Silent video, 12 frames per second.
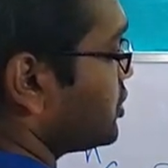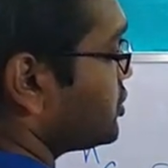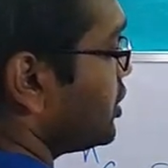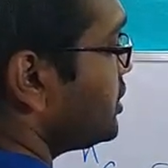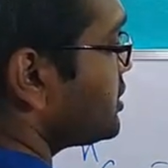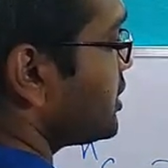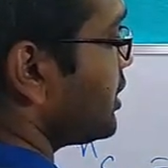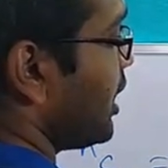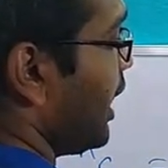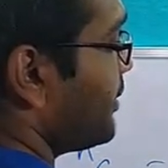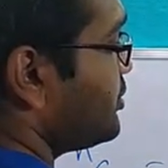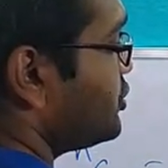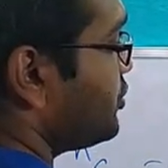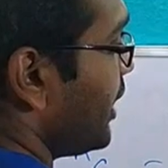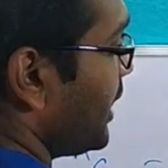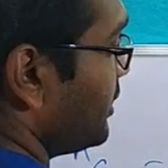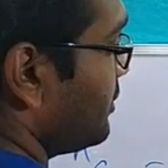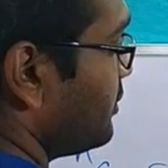dot dot up to
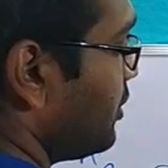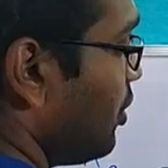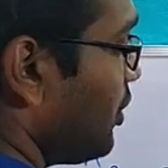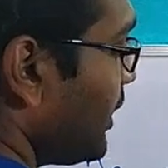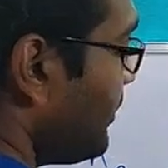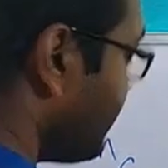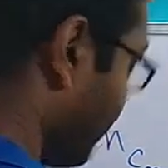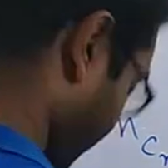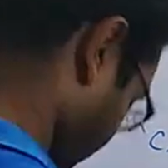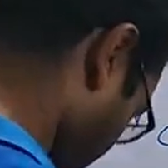n, okay?